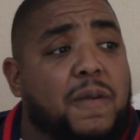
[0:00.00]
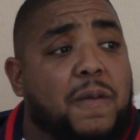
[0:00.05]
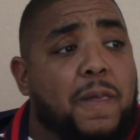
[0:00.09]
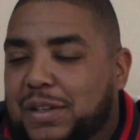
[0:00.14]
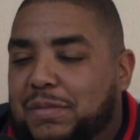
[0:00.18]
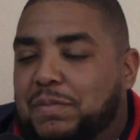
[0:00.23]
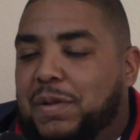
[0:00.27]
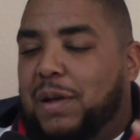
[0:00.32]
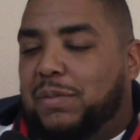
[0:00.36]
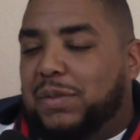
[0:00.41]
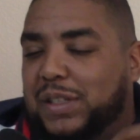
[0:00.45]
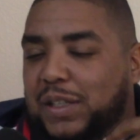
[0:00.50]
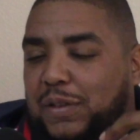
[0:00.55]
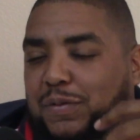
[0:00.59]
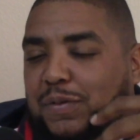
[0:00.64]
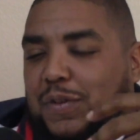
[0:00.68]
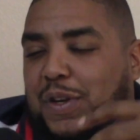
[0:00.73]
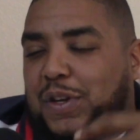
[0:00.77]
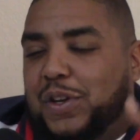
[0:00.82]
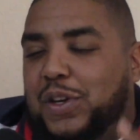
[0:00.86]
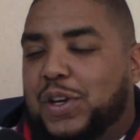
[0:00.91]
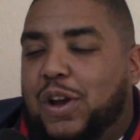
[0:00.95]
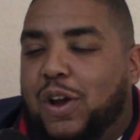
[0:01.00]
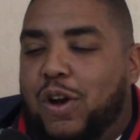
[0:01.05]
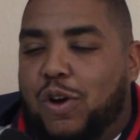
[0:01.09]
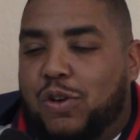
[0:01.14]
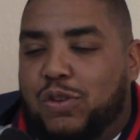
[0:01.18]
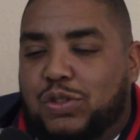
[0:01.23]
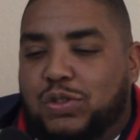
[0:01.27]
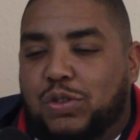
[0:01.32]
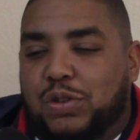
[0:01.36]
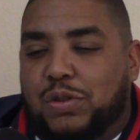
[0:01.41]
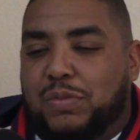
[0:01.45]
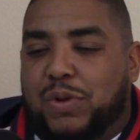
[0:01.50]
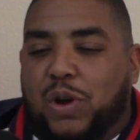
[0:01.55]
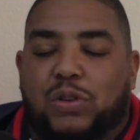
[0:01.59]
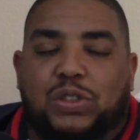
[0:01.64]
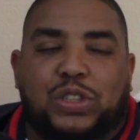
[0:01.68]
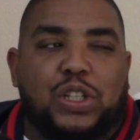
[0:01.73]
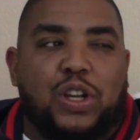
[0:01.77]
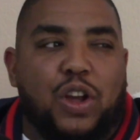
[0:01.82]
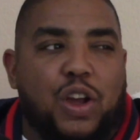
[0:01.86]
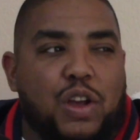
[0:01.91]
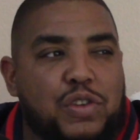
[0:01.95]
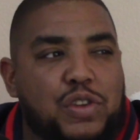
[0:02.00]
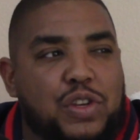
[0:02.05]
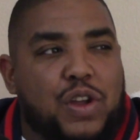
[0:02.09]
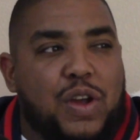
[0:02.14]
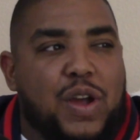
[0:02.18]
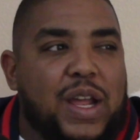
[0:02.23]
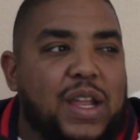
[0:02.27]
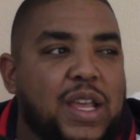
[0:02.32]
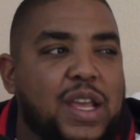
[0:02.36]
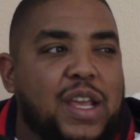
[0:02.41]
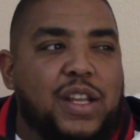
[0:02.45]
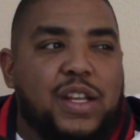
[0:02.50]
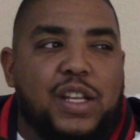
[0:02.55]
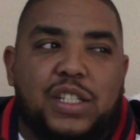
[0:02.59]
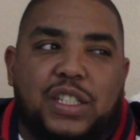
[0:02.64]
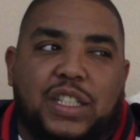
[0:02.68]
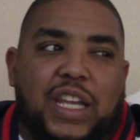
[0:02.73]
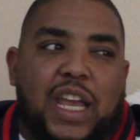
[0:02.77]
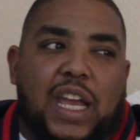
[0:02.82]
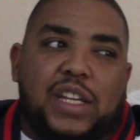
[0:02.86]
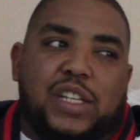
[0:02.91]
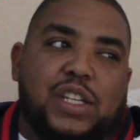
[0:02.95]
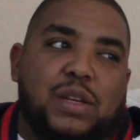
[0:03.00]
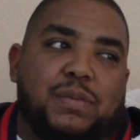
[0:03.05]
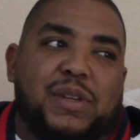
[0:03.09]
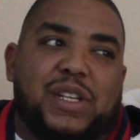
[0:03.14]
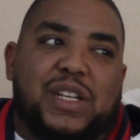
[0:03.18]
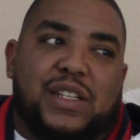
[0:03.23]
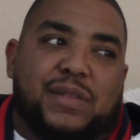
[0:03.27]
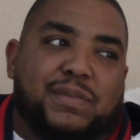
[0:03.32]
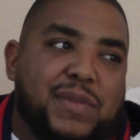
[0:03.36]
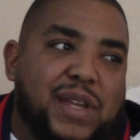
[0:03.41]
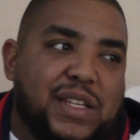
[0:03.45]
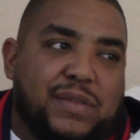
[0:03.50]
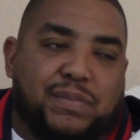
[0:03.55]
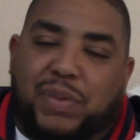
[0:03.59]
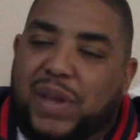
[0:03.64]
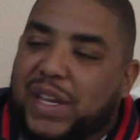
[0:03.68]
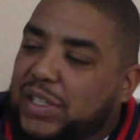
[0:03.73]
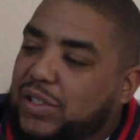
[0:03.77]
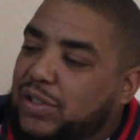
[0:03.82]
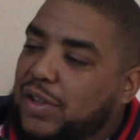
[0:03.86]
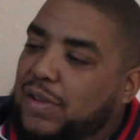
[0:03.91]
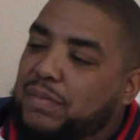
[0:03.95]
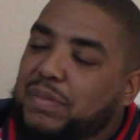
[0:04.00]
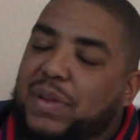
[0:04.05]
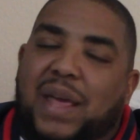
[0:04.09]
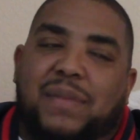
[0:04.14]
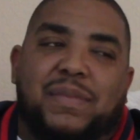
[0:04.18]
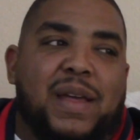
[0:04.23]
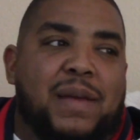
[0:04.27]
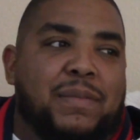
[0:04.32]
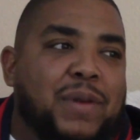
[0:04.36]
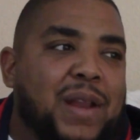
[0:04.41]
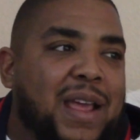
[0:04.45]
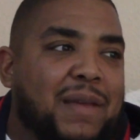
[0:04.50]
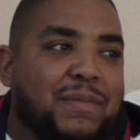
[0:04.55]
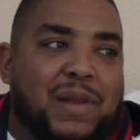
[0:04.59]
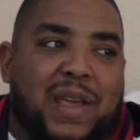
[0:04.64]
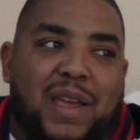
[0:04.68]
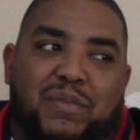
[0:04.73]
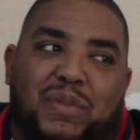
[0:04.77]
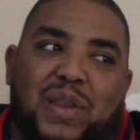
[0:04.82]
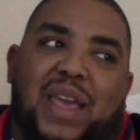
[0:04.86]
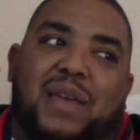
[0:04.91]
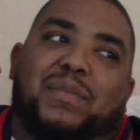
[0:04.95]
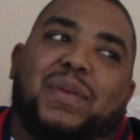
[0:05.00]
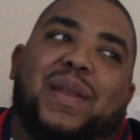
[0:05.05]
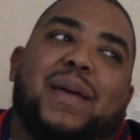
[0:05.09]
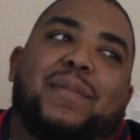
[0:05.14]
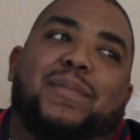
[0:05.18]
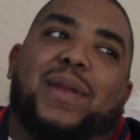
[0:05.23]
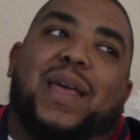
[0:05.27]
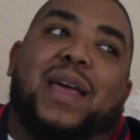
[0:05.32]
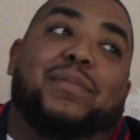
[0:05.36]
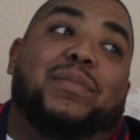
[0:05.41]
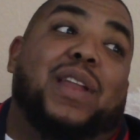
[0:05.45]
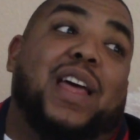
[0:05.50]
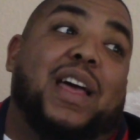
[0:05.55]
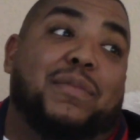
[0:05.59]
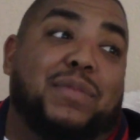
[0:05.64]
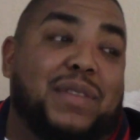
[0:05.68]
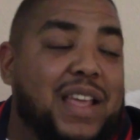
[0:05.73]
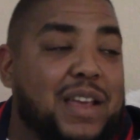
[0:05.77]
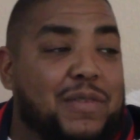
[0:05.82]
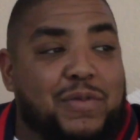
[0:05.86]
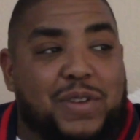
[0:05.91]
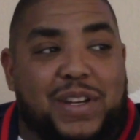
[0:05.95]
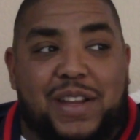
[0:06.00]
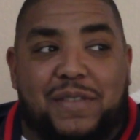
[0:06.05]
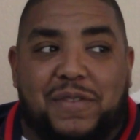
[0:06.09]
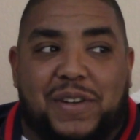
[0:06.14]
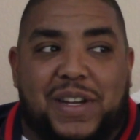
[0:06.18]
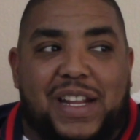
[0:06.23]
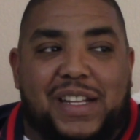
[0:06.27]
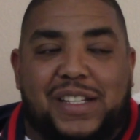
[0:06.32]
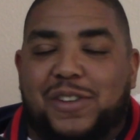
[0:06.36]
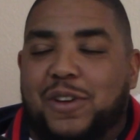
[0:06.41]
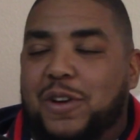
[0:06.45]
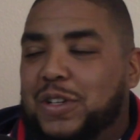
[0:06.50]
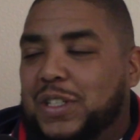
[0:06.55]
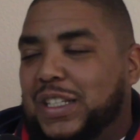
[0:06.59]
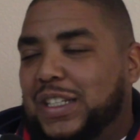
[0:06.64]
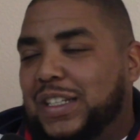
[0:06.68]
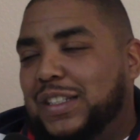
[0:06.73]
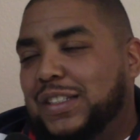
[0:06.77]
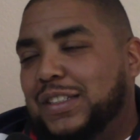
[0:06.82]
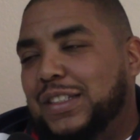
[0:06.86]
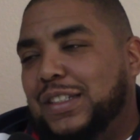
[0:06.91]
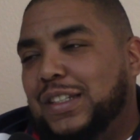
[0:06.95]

Public defender goes through the motion. Oh, this case should be dismissed based on blah, blah, blah, blah, blah, blah, blah, blah, blah, whatever that talk is.